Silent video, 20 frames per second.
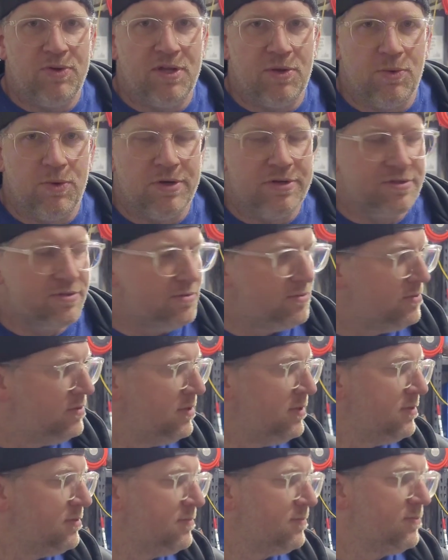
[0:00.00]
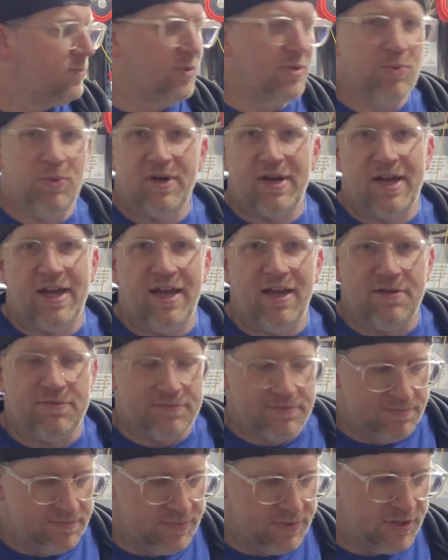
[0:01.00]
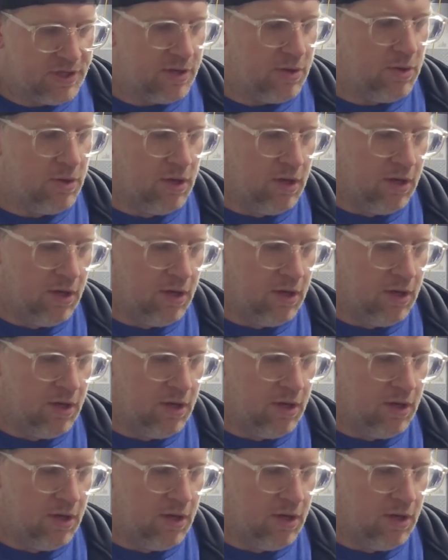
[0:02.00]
that works with what I have. So,